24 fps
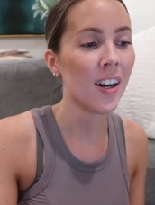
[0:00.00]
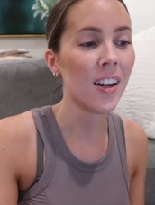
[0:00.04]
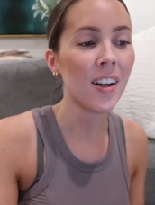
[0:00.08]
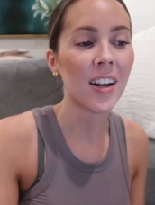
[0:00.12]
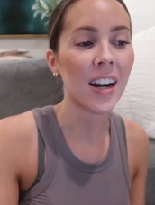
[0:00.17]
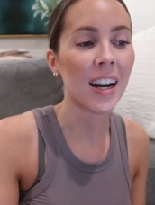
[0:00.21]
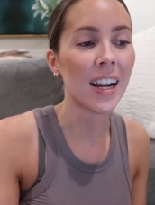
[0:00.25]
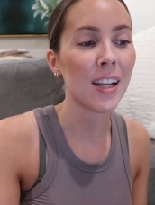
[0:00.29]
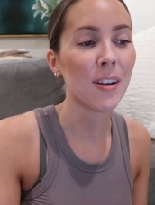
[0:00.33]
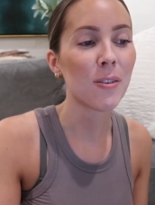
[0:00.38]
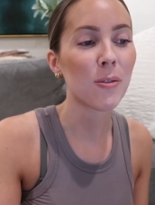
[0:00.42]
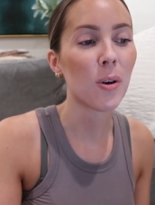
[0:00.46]
All
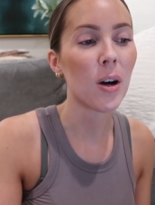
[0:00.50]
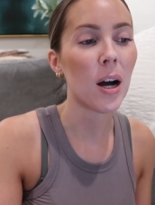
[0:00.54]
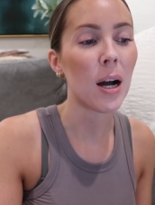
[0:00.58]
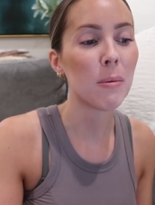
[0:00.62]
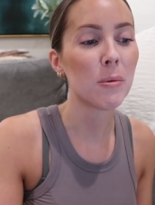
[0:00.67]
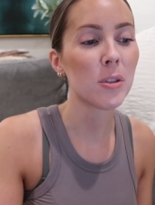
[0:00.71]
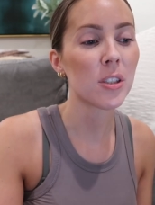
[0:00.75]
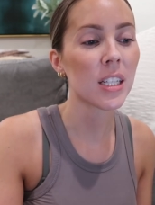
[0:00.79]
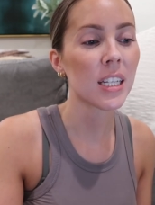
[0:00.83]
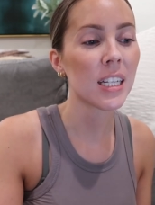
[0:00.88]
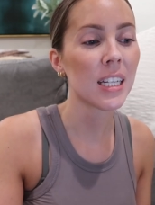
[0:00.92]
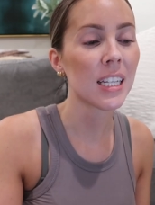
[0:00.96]
right, well, I'm
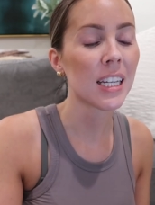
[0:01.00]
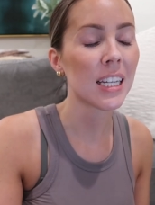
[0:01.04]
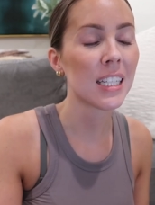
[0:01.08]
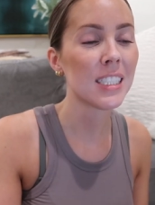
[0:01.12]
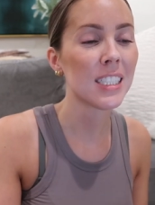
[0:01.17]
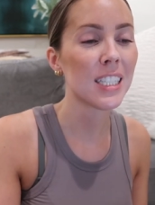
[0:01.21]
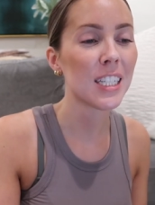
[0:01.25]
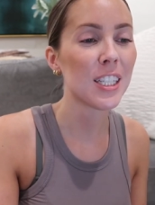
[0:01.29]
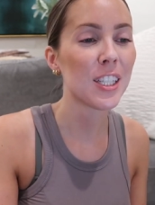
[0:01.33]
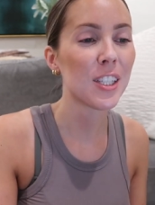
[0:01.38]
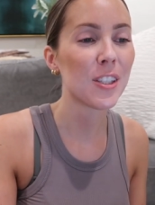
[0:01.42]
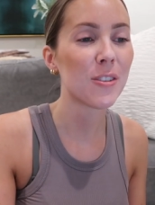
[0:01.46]
just gonna
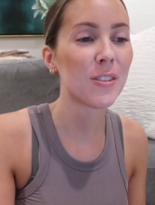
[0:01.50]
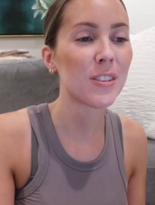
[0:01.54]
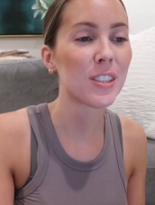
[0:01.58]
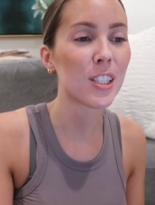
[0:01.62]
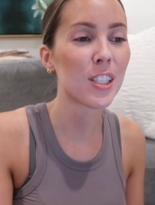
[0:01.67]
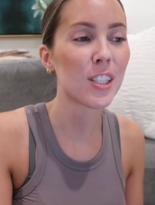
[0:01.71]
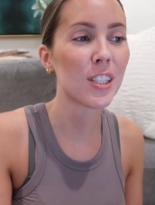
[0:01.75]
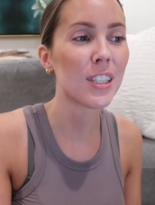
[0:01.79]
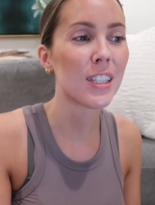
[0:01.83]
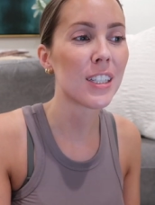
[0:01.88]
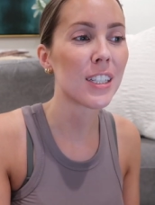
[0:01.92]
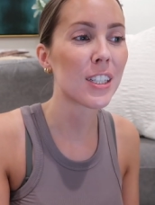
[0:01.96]
continue
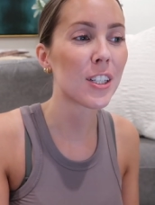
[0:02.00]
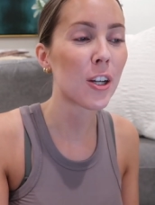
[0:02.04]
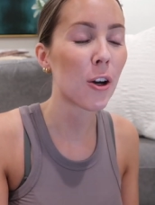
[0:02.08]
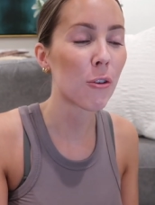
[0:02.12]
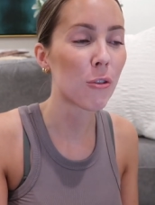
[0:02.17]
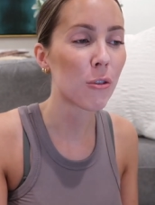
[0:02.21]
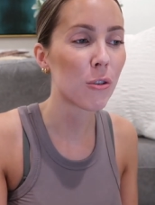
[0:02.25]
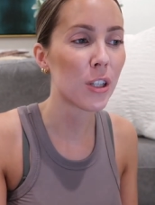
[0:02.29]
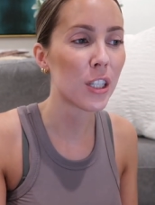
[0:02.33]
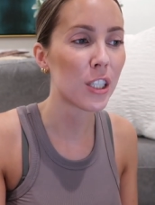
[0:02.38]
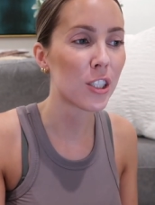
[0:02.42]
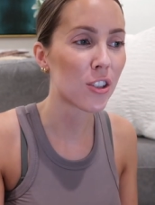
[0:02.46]
to go
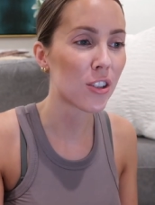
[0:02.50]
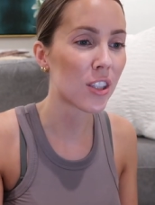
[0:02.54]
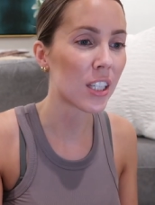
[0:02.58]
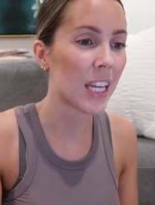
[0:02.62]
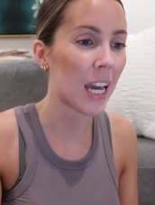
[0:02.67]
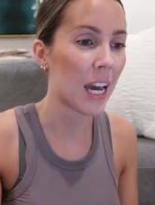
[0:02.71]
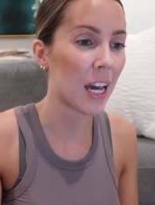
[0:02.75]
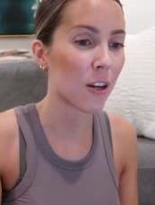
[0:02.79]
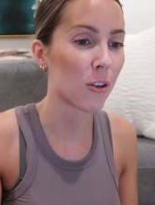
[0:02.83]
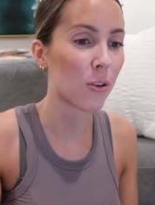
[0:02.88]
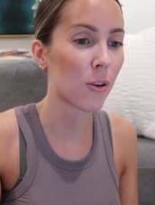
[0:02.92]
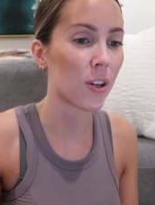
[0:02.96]
through each of the
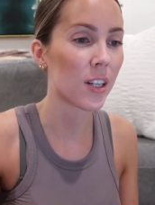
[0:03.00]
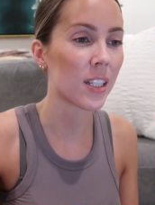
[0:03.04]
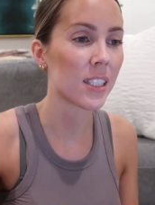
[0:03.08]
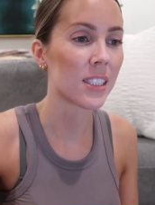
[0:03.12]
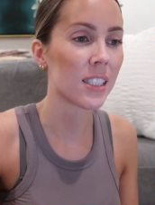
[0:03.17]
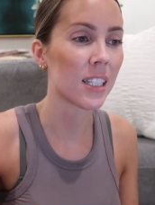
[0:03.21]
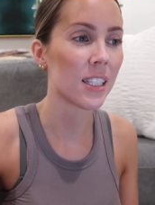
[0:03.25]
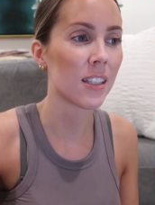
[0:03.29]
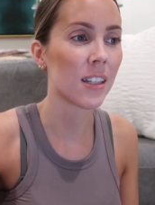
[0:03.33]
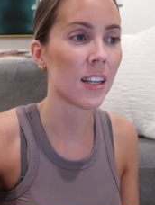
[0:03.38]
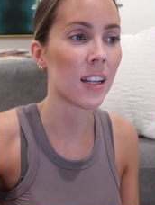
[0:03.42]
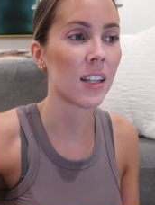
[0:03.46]
categories
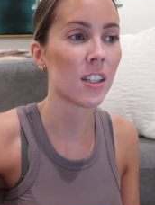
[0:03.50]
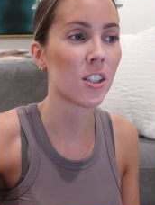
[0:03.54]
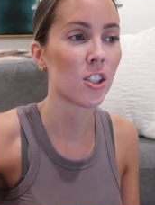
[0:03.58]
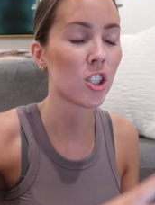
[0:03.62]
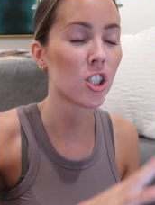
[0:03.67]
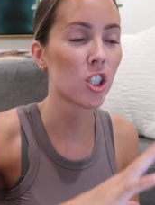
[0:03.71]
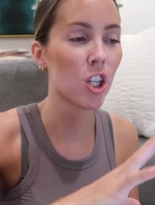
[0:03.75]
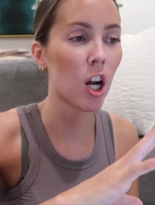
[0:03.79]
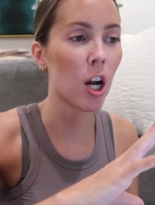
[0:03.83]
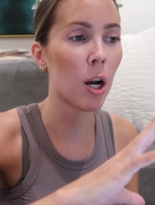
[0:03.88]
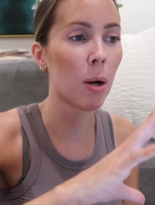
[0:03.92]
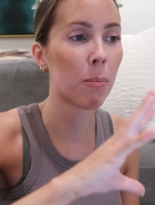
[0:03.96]
and
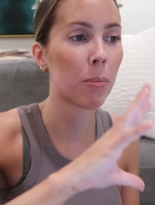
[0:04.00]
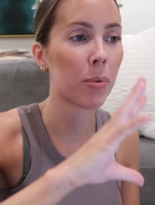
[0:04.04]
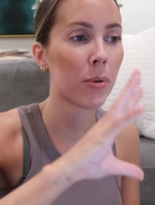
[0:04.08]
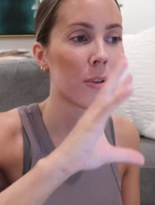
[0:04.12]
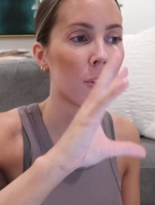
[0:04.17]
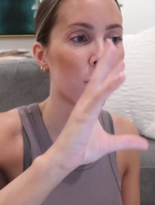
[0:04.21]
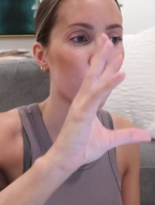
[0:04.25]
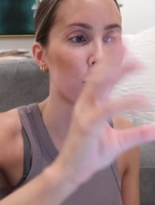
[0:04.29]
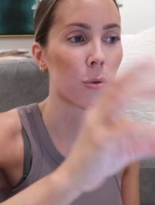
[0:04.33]
shop